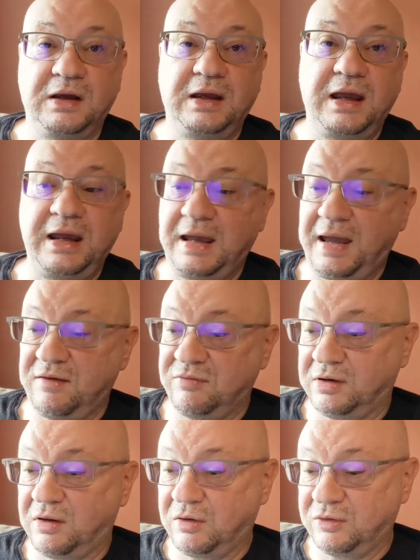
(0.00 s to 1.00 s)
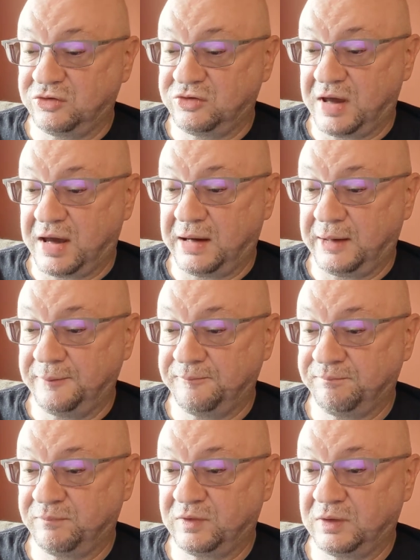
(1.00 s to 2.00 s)
He gave a long sigh.
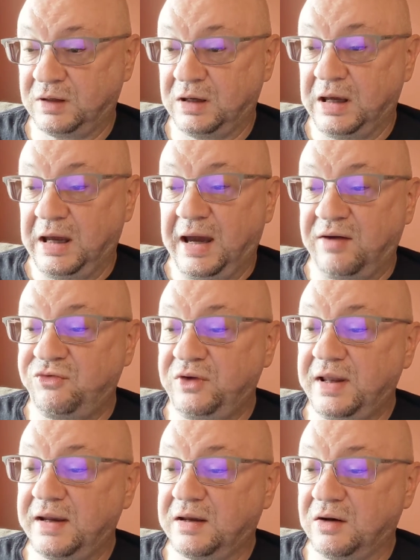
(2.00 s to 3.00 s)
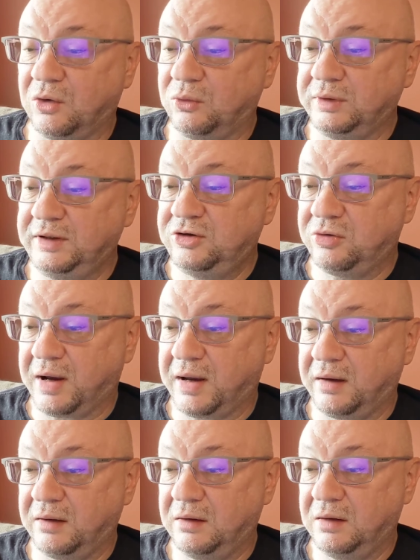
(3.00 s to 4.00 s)
I feel I can only
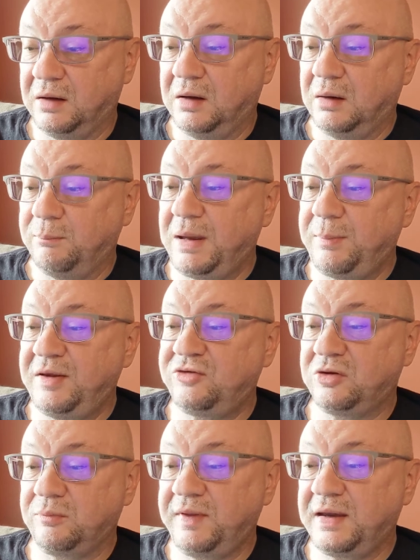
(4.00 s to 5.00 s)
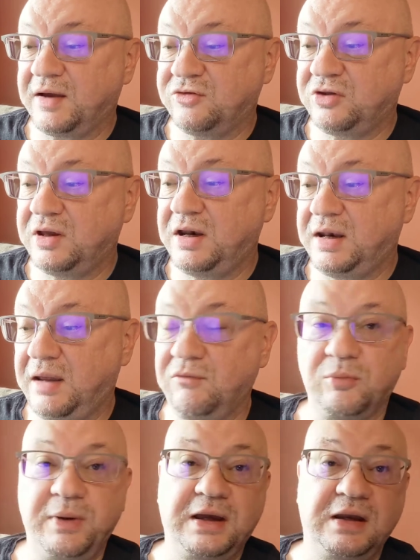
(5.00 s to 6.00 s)
try. Maybe something I say today
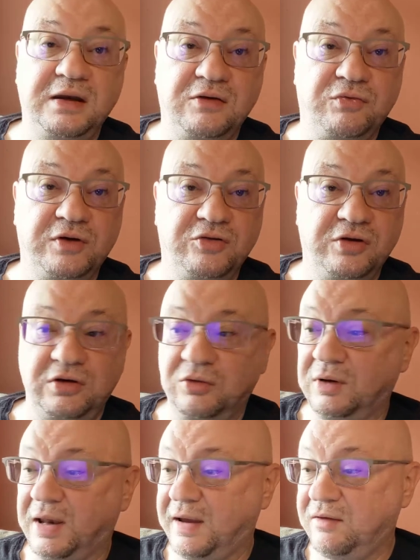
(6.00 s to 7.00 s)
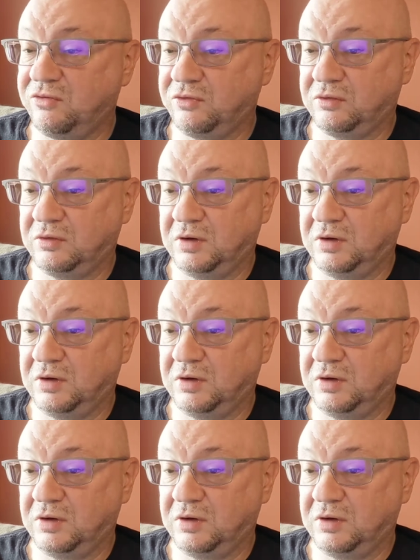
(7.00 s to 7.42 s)
will make a difference in your life.